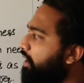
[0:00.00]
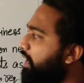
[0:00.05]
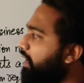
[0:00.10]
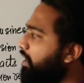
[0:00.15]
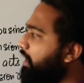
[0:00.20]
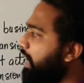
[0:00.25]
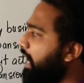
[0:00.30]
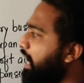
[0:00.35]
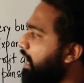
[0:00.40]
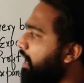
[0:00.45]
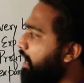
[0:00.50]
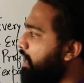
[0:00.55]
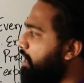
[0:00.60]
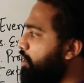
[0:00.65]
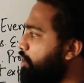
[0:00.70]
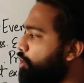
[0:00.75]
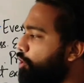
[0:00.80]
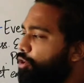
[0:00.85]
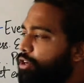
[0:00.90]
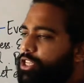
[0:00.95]
will take
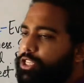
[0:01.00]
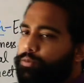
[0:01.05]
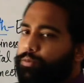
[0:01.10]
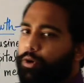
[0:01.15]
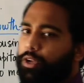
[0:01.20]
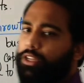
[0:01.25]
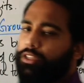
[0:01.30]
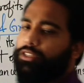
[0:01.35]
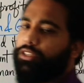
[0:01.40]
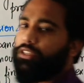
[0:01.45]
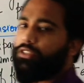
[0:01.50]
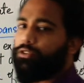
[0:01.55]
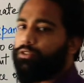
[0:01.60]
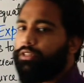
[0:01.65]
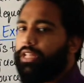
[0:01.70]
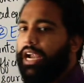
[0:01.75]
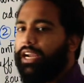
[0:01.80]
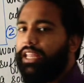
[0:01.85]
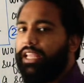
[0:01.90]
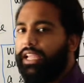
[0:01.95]
insurance policy so
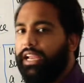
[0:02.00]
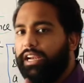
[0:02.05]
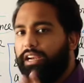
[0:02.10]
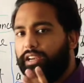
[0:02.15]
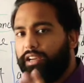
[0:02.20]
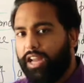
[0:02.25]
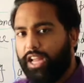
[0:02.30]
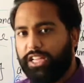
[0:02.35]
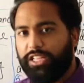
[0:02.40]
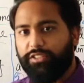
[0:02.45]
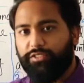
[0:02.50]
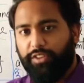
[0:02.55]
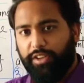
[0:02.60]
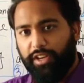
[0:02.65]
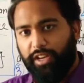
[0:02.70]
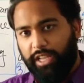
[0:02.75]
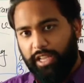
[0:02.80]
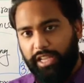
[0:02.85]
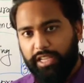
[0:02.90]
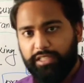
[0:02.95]
that he can
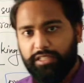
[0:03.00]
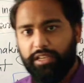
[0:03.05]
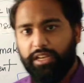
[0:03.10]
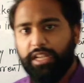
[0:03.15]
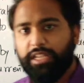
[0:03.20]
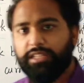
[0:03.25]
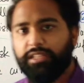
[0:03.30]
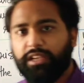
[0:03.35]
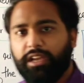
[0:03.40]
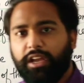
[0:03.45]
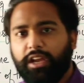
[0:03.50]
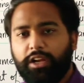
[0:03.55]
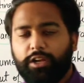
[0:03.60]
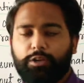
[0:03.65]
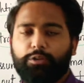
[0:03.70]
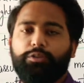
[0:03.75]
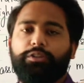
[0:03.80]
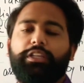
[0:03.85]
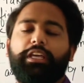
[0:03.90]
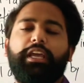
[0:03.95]
transfer his risk
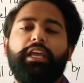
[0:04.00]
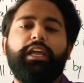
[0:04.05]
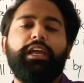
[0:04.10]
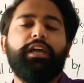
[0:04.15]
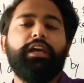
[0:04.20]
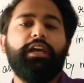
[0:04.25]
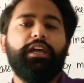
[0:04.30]
to the